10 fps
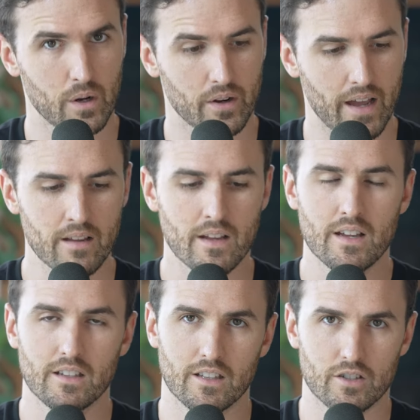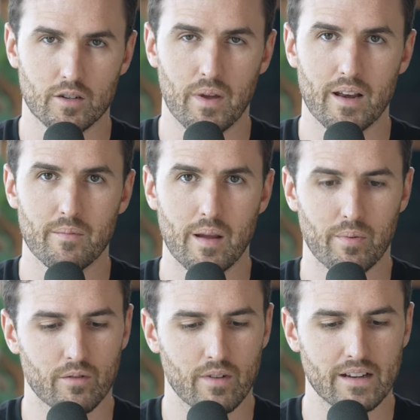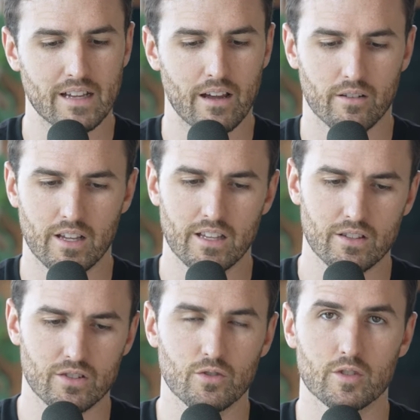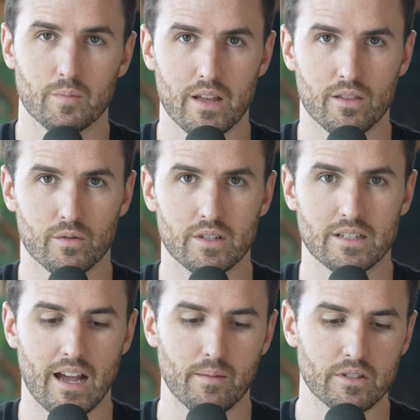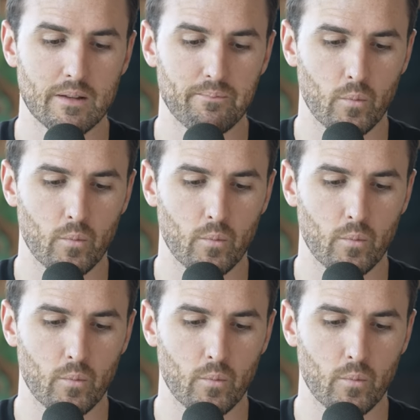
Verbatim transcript: Okay, get your pen and paper, write down, hit the snooze button 3 times,